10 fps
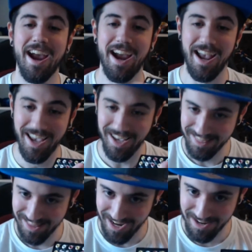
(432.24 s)

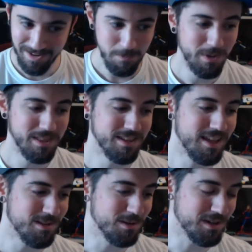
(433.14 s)
And then with
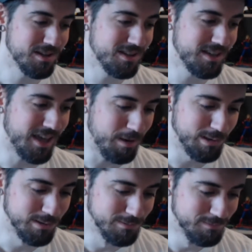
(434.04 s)
another
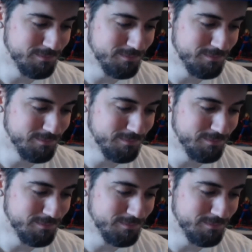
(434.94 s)
cable,